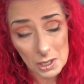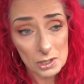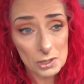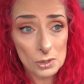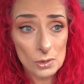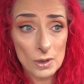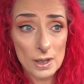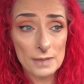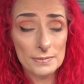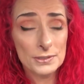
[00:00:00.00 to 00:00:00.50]

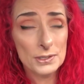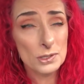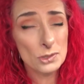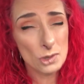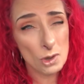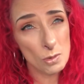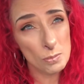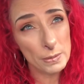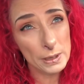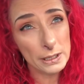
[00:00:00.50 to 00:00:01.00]
You have
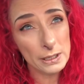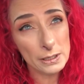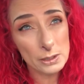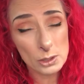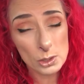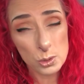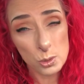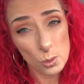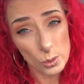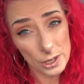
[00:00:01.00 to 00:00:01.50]
so many
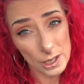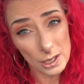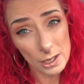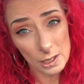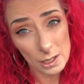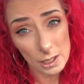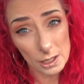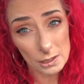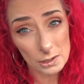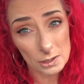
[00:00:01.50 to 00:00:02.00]

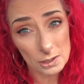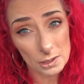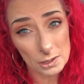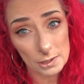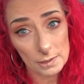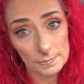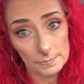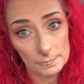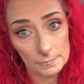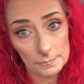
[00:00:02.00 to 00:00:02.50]
tweets